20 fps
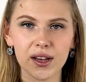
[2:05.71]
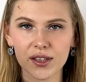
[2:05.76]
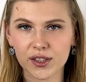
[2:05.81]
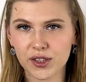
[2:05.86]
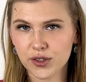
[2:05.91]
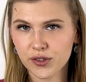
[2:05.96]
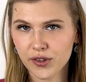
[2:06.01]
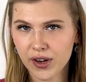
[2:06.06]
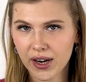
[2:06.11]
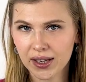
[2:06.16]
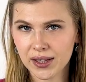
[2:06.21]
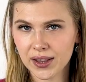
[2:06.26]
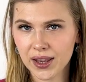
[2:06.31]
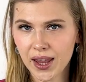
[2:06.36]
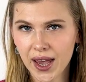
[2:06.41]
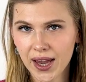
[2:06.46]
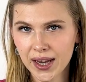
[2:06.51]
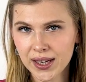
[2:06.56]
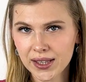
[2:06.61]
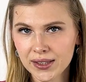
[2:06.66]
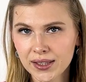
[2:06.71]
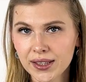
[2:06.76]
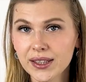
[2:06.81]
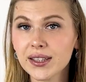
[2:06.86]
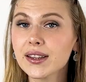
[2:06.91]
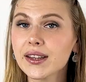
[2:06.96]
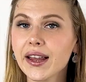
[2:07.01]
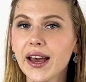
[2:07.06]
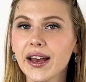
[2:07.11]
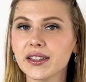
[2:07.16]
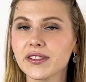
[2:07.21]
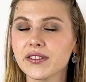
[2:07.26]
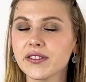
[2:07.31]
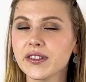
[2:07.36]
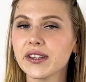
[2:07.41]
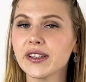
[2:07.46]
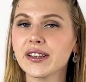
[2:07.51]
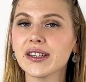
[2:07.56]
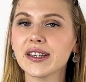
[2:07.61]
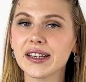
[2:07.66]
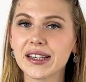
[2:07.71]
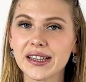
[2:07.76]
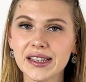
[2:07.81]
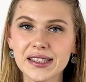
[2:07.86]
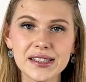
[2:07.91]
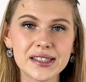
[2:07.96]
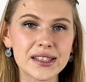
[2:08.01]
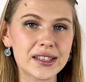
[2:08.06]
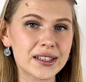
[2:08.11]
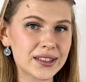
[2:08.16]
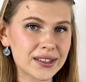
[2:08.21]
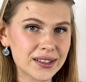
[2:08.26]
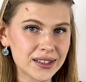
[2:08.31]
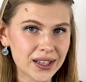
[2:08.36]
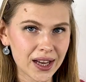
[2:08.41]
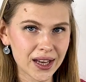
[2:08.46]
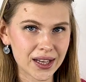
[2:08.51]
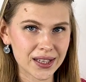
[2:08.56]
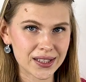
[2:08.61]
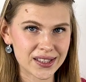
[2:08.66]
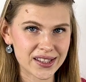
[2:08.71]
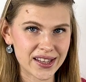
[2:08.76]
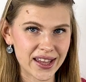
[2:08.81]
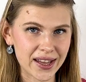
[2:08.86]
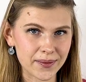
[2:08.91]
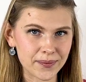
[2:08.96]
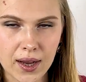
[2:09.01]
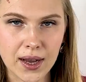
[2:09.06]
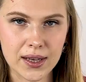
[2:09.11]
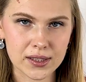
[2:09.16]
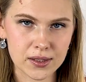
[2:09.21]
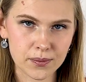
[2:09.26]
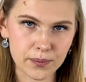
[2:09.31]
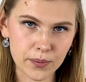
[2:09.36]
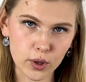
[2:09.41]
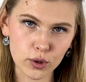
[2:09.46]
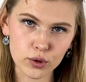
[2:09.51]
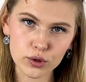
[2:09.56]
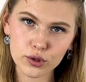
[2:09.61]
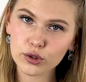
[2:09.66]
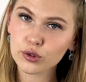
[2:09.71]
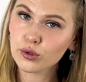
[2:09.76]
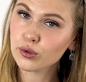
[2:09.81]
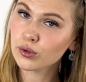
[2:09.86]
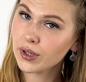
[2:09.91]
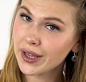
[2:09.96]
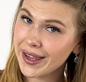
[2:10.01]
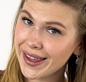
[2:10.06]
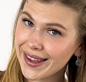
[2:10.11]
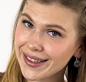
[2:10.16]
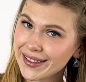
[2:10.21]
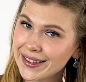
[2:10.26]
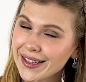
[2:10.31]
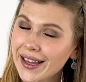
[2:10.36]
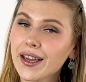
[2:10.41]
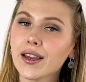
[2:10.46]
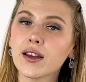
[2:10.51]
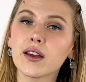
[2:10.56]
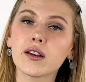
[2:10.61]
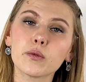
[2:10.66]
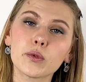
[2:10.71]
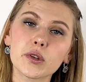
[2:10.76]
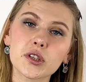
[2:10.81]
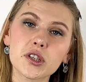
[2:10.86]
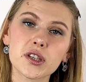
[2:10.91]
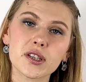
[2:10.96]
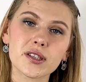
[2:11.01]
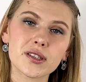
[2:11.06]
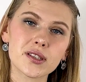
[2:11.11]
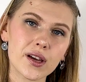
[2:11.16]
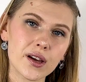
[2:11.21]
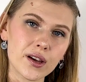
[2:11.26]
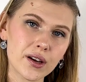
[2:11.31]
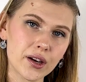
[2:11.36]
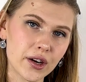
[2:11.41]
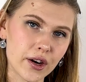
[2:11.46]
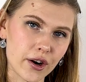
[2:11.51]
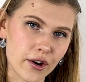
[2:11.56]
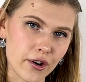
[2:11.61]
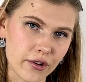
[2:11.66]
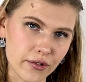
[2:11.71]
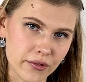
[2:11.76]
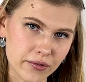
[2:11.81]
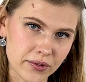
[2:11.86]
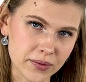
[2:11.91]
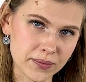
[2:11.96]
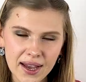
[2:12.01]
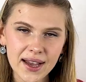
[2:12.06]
A straight line in Latvian is taisne, as opposed to līkne, which is a curve.